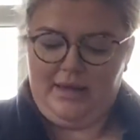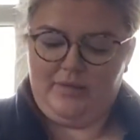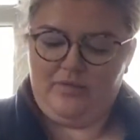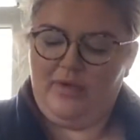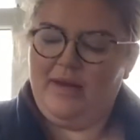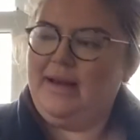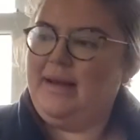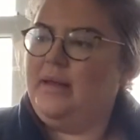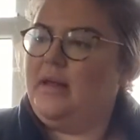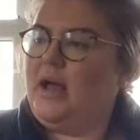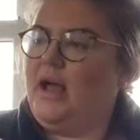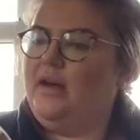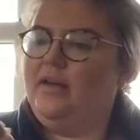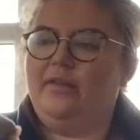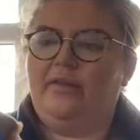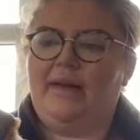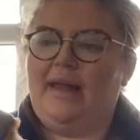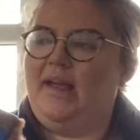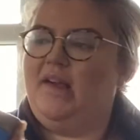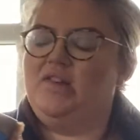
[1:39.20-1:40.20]
really
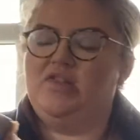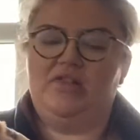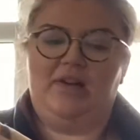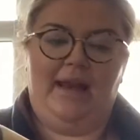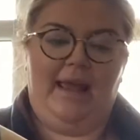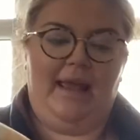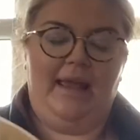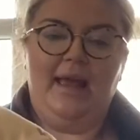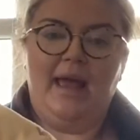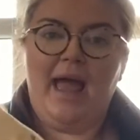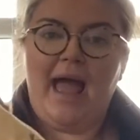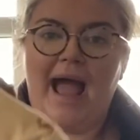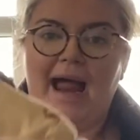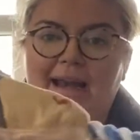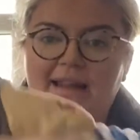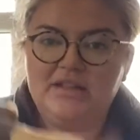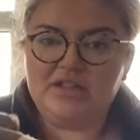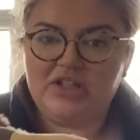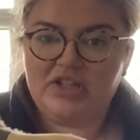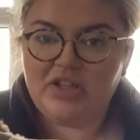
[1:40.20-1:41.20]
colourful actually and
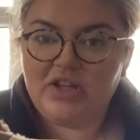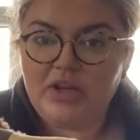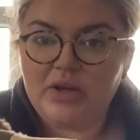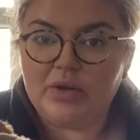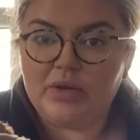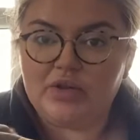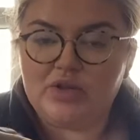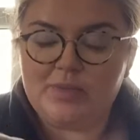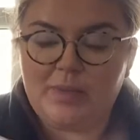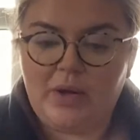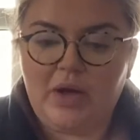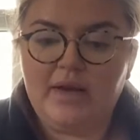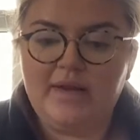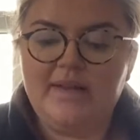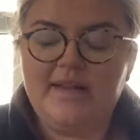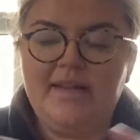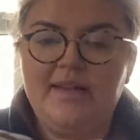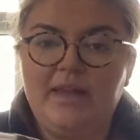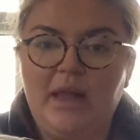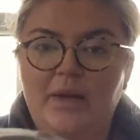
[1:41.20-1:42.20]
it's huge because
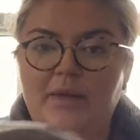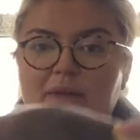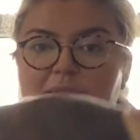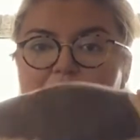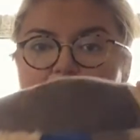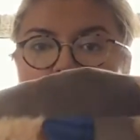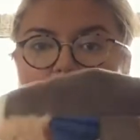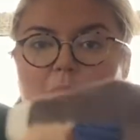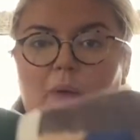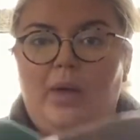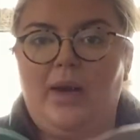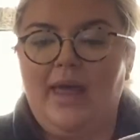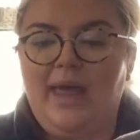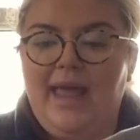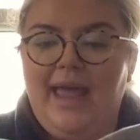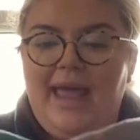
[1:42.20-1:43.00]
he's so small